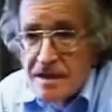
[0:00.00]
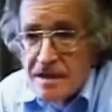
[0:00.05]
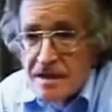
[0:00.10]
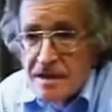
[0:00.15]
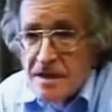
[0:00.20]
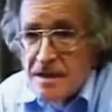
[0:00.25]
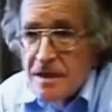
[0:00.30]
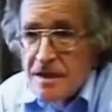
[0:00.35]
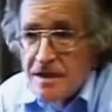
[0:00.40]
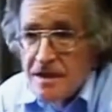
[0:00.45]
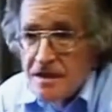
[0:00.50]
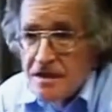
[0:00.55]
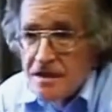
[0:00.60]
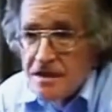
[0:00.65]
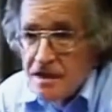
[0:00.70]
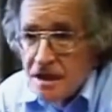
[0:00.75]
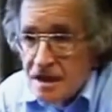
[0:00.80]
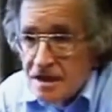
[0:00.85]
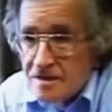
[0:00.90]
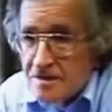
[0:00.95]
And
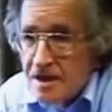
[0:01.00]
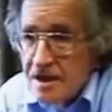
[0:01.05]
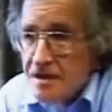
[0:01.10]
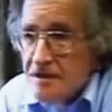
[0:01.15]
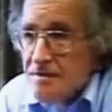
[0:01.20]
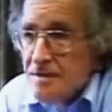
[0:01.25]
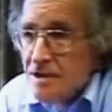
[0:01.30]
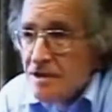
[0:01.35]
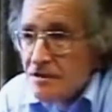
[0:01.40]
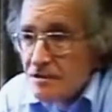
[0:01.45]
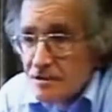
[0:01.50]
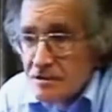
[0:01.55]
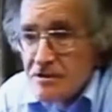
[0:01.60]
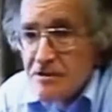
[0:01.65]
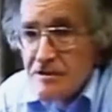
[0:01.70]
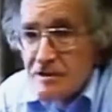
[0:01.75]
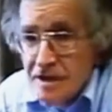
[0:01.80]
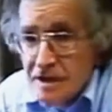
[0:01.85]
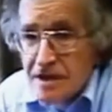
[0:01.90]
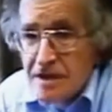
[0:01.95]
the same has been
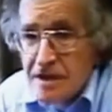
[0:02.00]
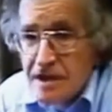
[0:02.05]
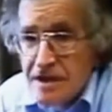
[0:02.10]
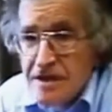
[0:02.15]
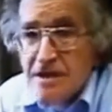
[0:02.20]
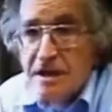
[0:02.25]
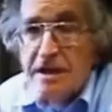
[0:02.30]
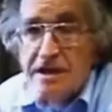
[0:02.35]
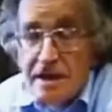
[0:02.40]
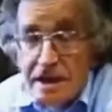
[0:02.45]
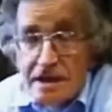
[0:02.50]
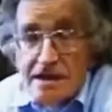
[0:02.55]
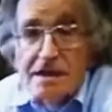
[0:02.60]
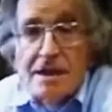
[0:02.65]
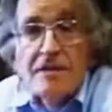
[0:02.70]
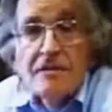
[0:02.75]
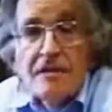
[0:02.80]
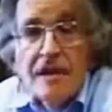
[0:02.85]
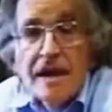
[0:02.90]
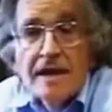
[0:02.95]
true of other things, like
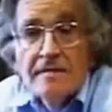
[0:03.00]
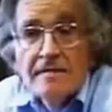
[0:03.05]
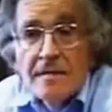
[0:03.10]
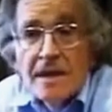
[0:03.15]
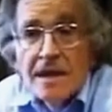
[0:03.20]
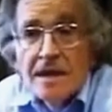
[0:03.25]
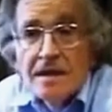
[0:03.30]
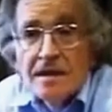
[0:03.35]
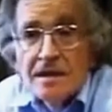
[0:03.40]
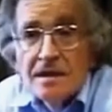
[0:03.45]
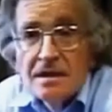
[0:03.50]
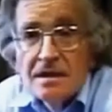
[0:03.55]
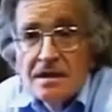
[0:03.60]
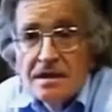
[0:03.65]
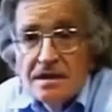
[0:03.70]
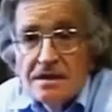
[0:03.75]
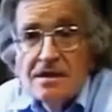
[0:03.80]
take, say, red meat.